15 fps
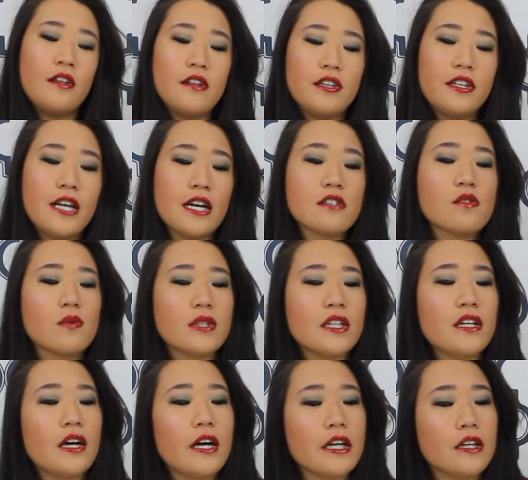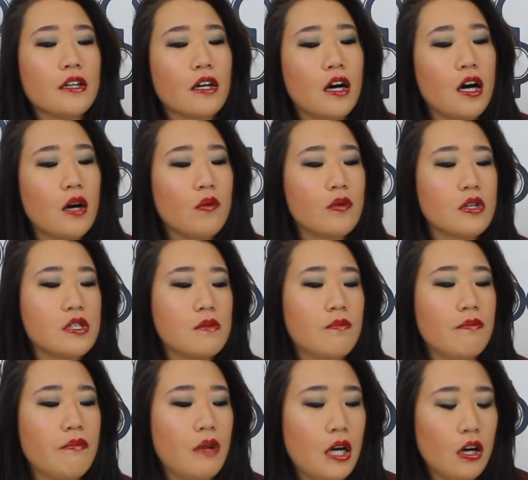The next one that I got was
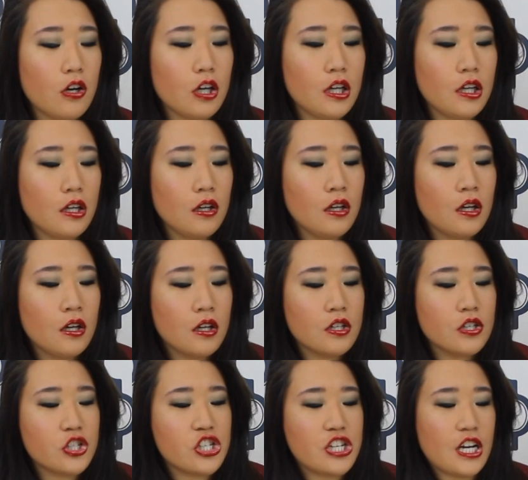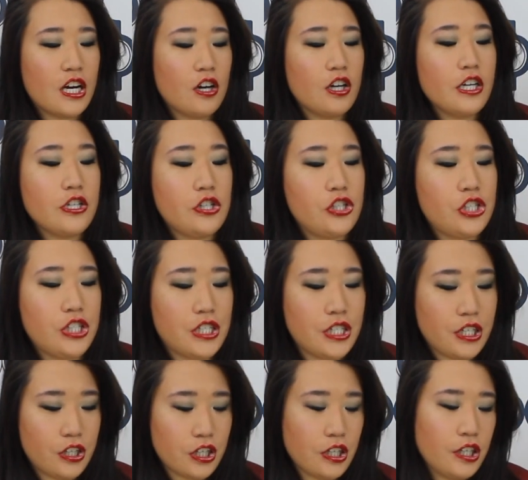Mary Cherry
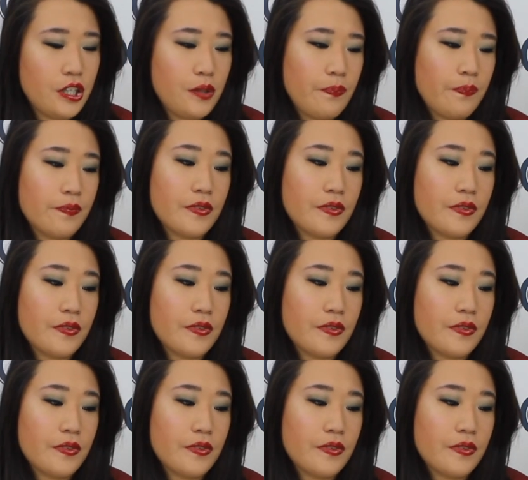Cheer.